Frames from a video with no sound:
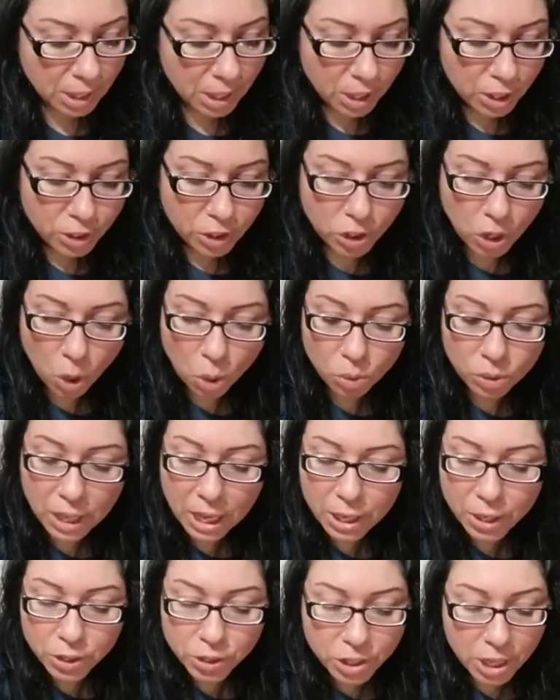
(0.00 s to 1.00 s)
don't let
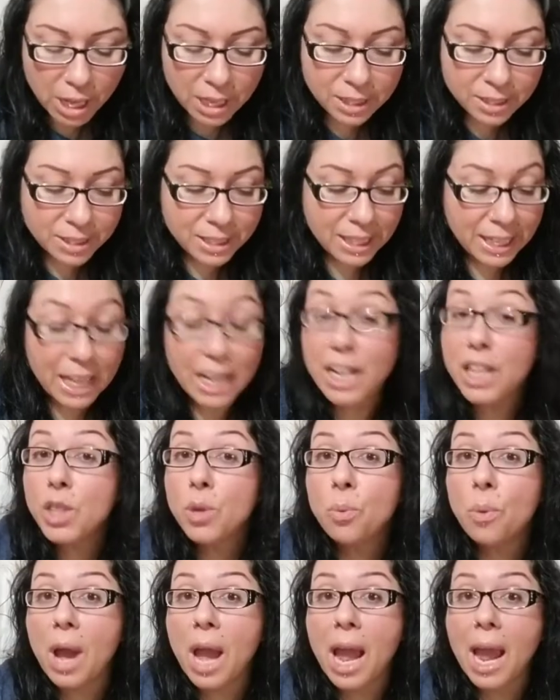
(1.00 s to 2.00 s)
your jealousy get in the
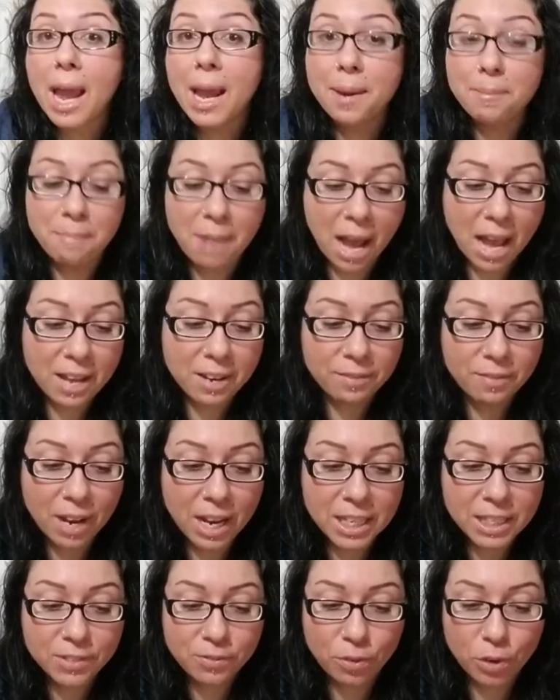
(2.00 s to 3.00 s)
way. My
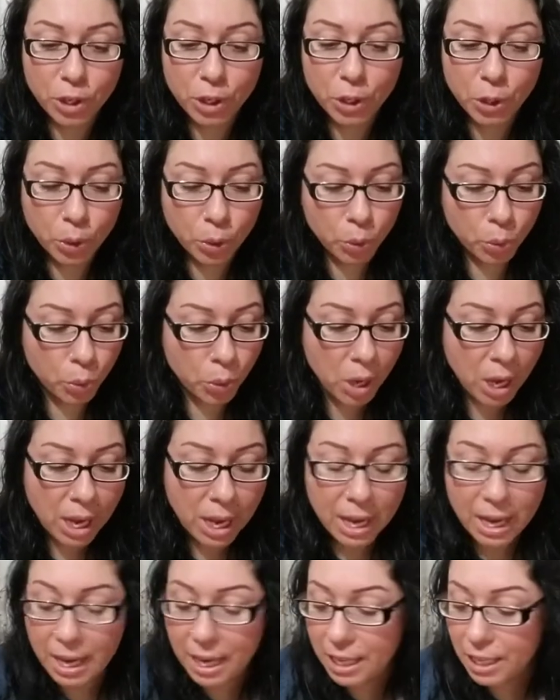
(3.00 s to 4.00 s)
advice for you
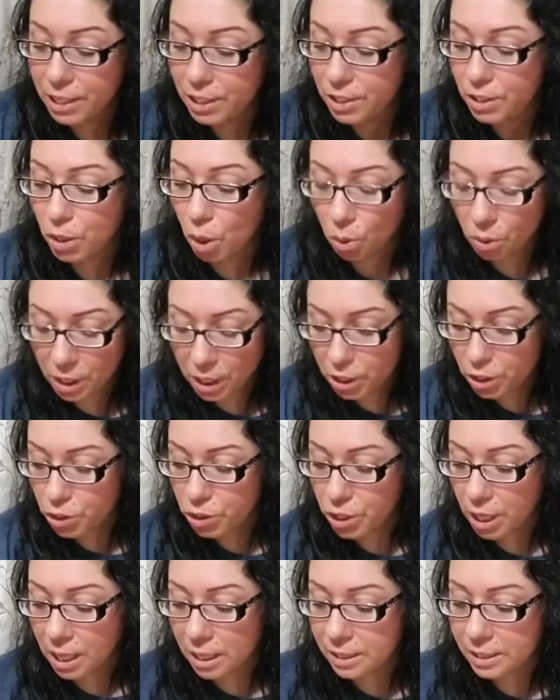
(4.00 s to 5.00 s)
is don't let your
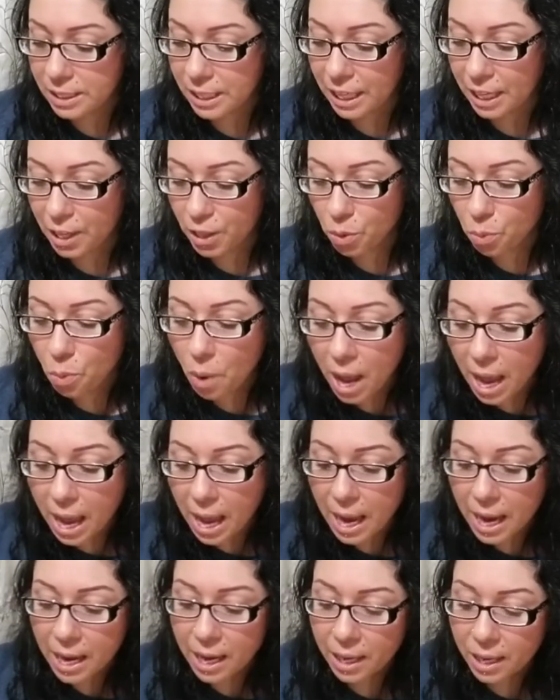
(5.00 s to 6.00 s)
jealousy get in the
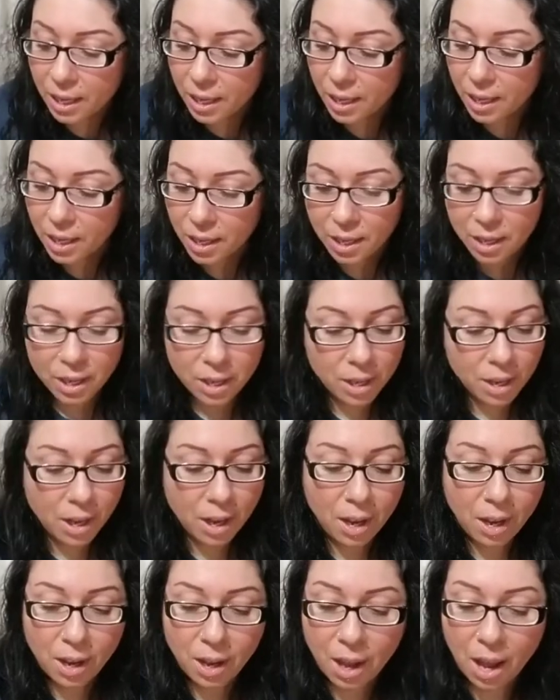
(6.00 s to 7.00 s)
way.
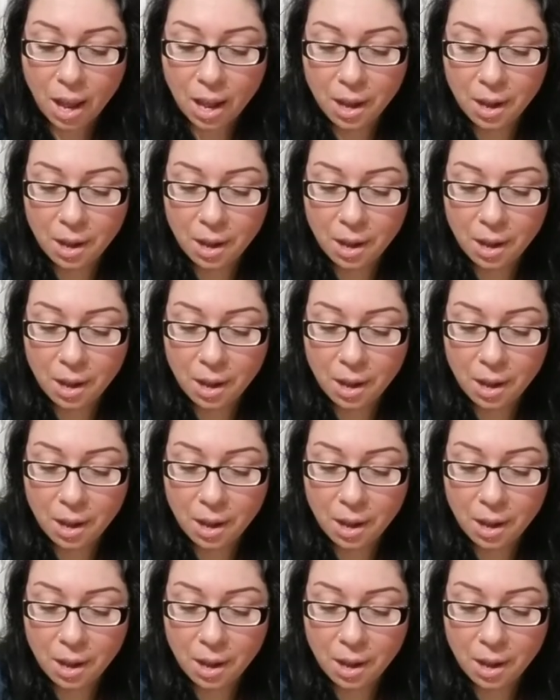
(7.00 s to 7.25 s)
Take